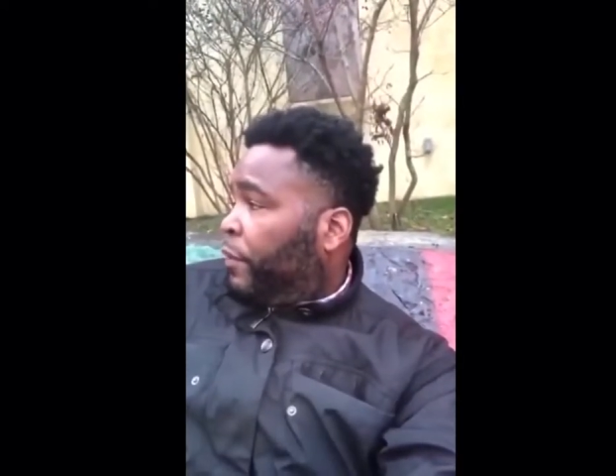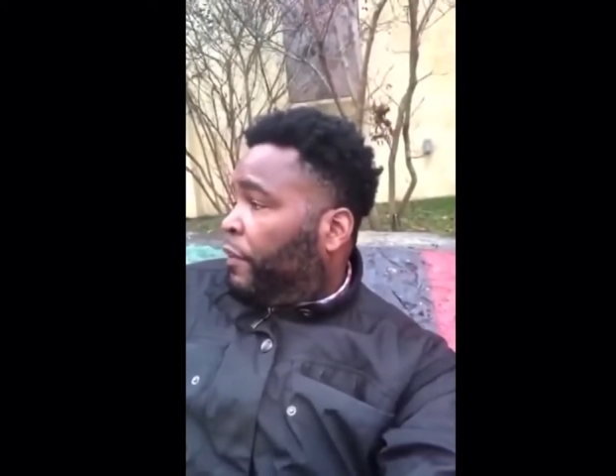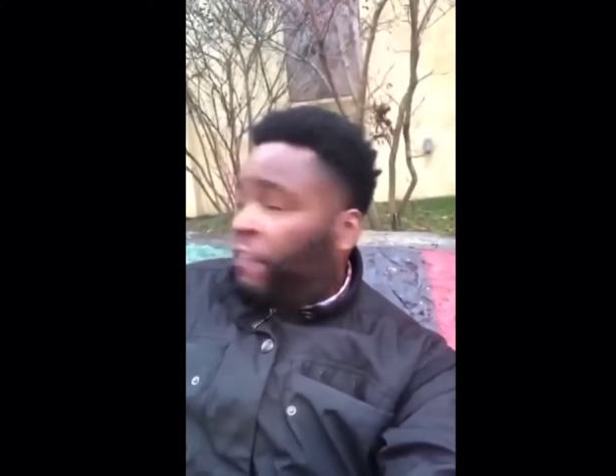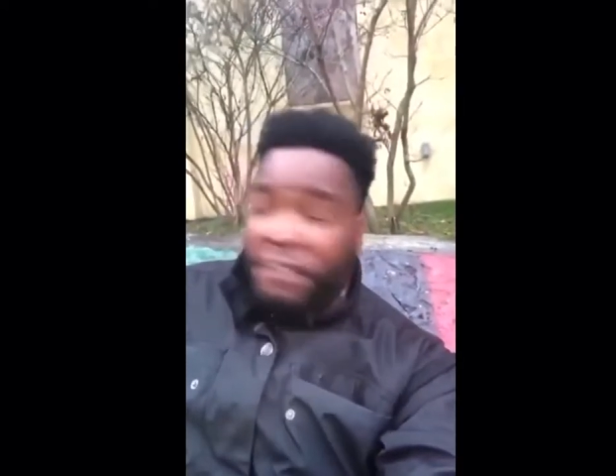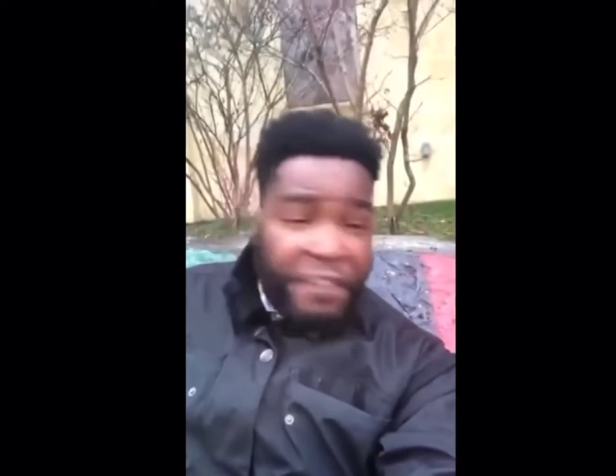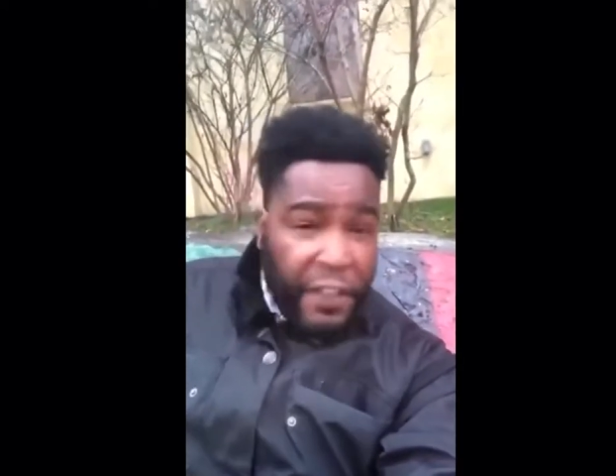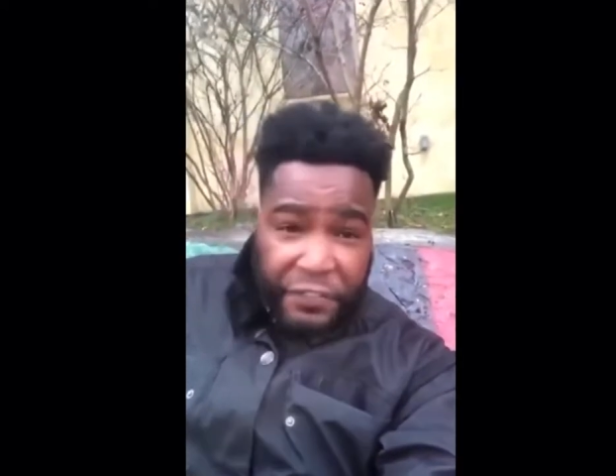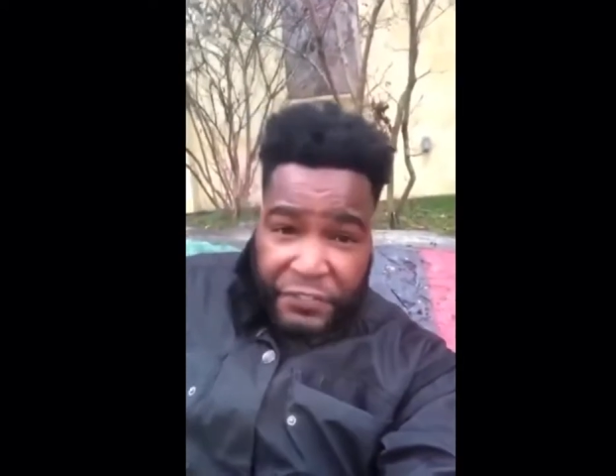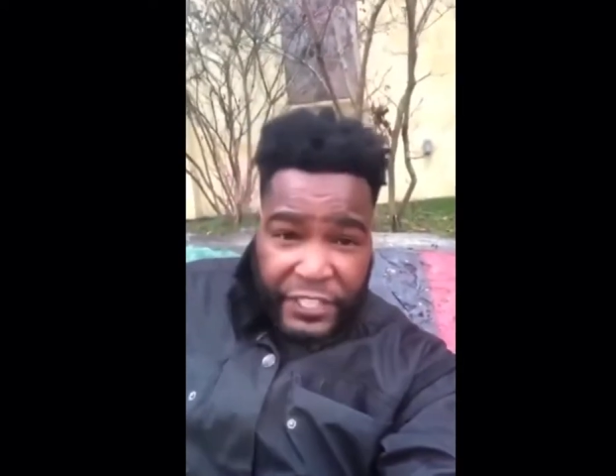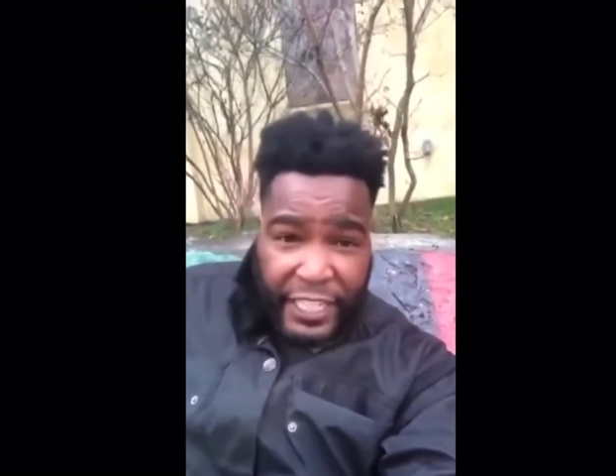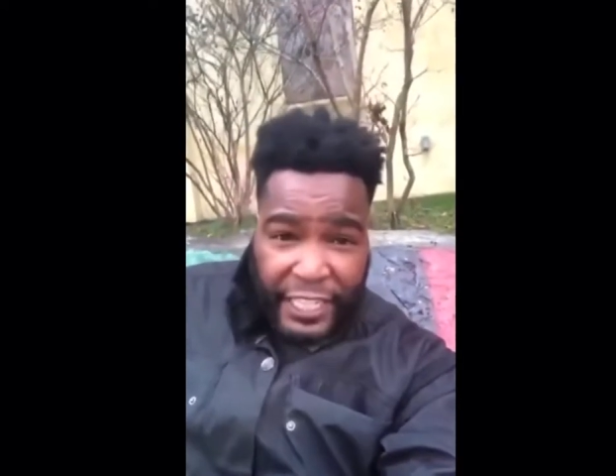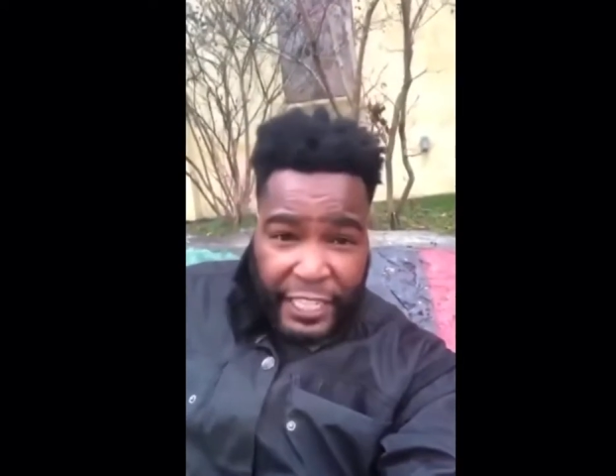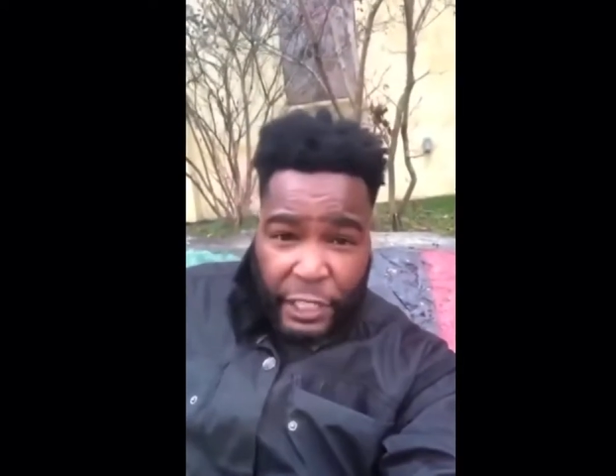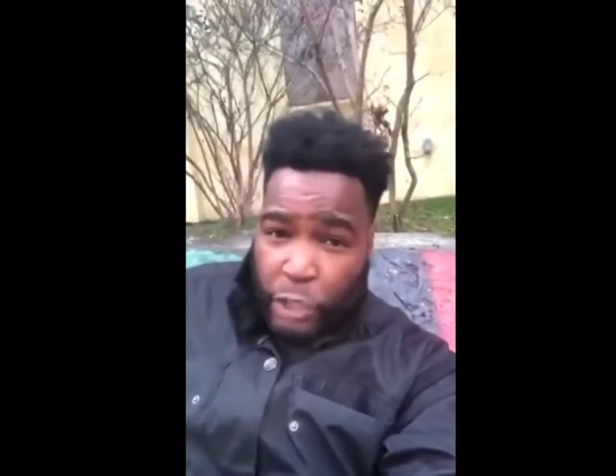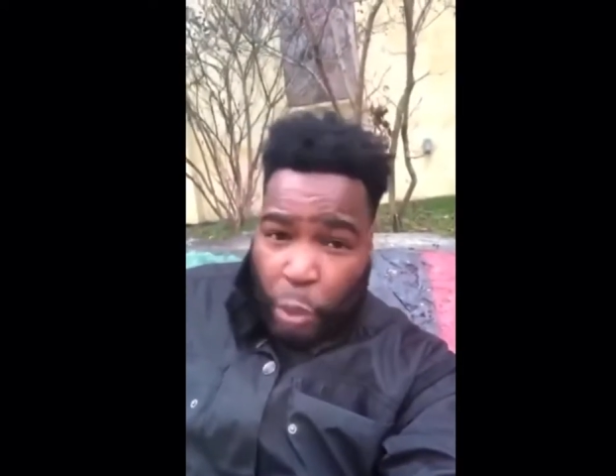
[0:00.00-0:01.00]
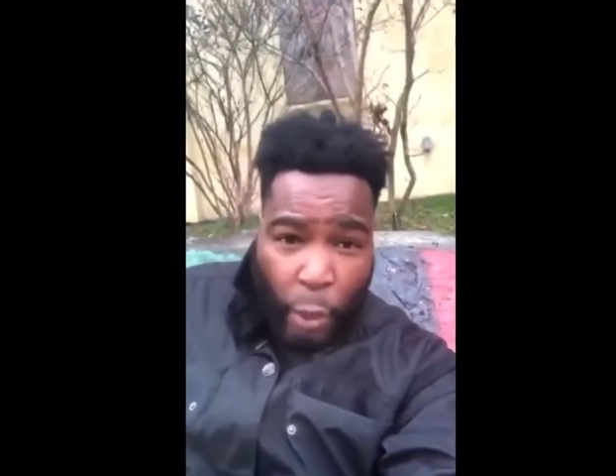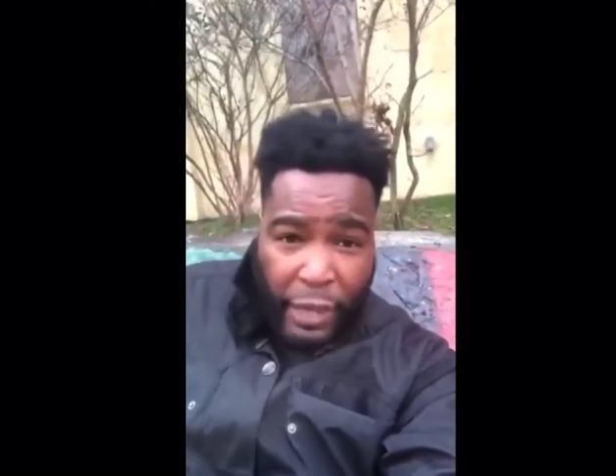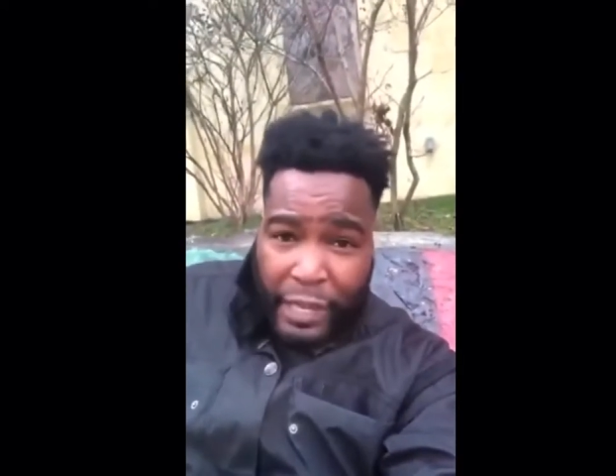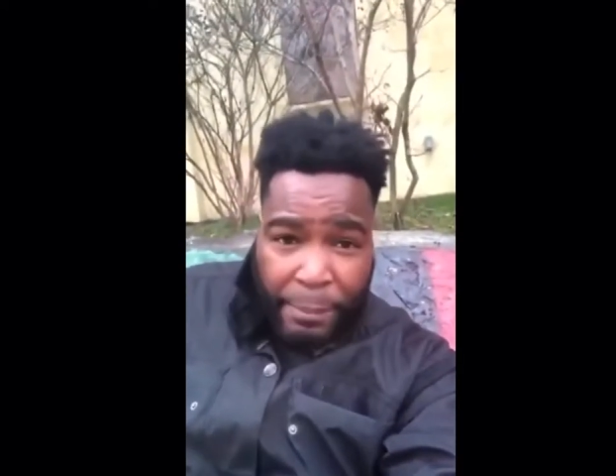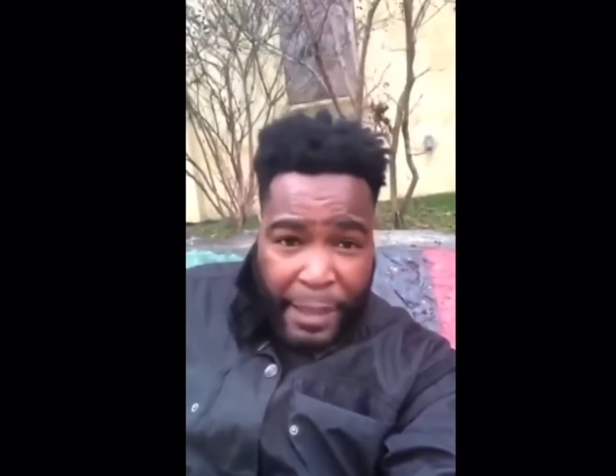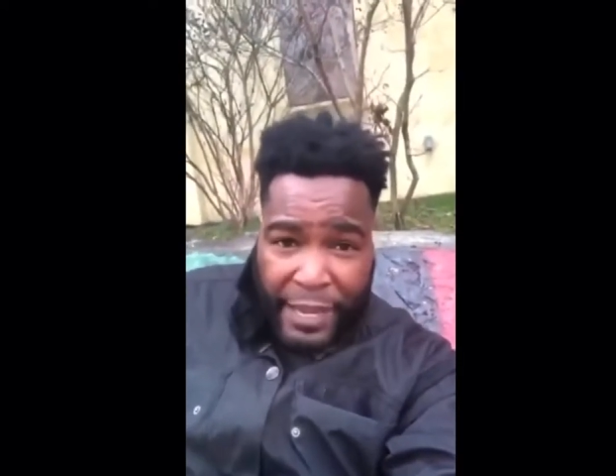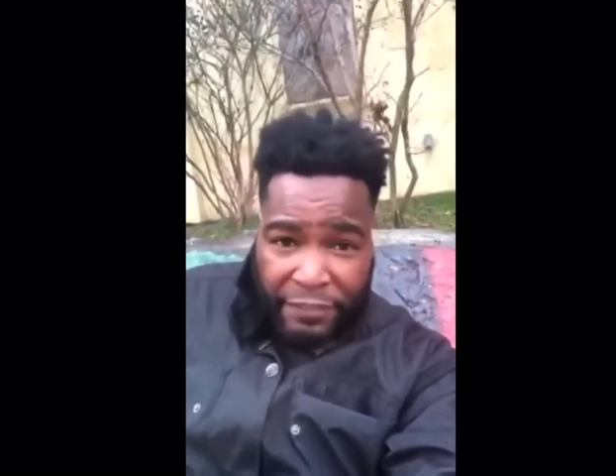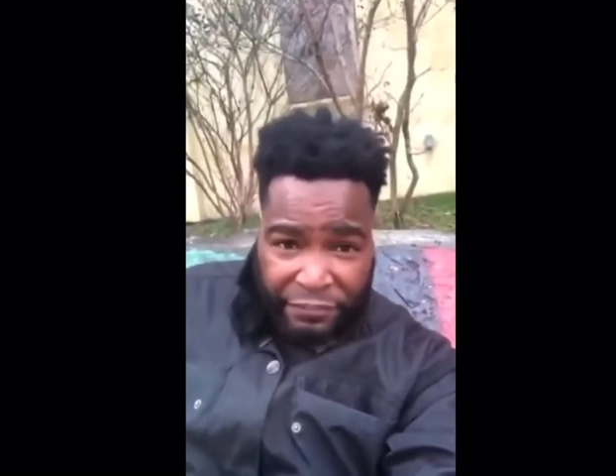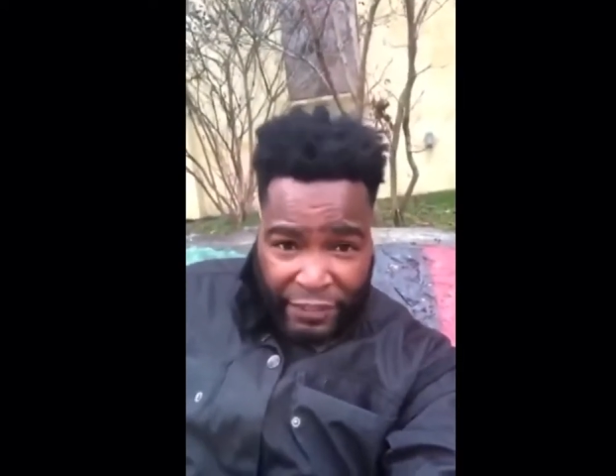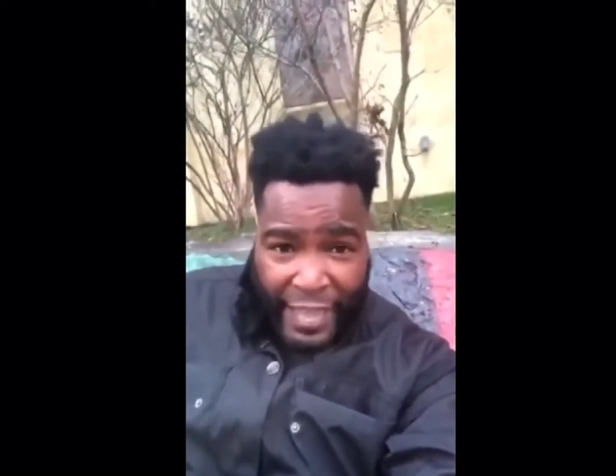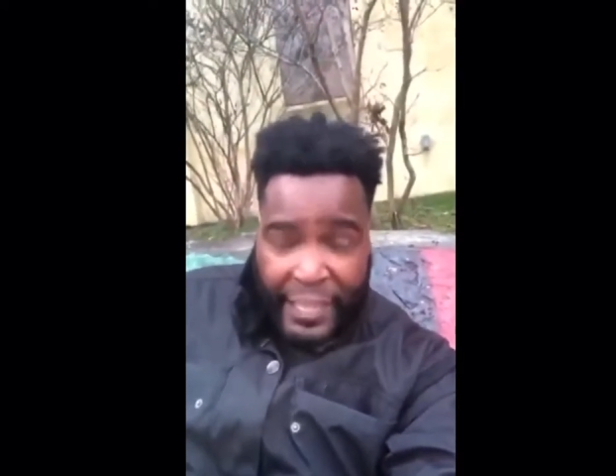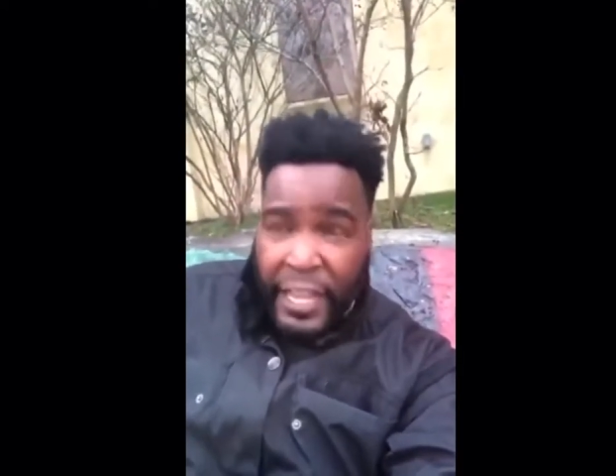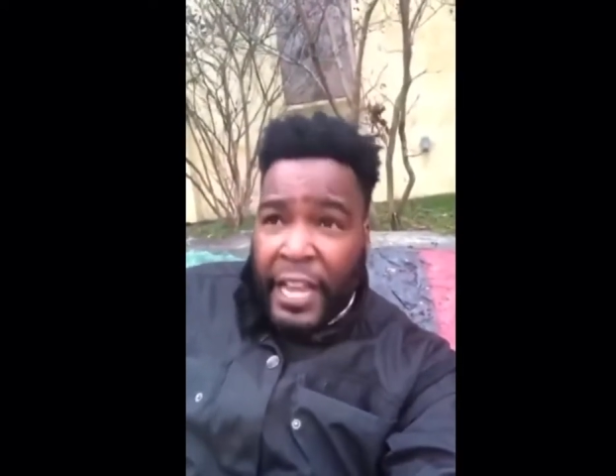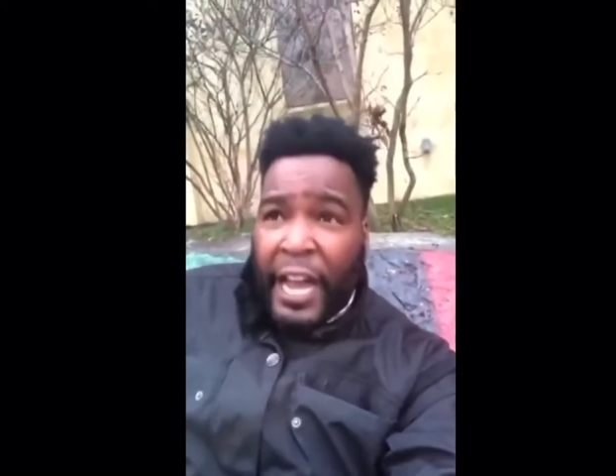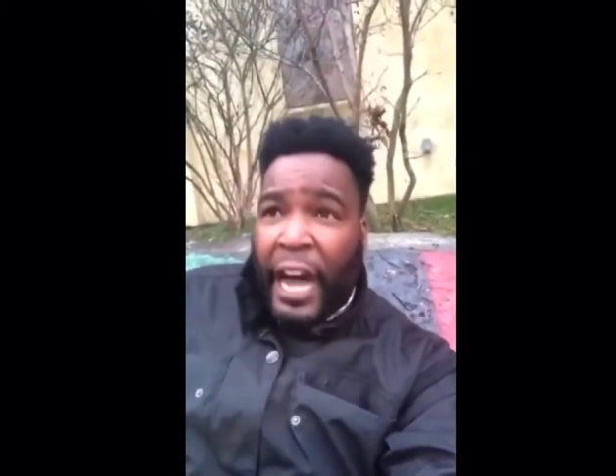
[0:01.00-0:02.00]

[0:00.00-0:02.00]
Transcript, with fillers: 15-20 minute flight,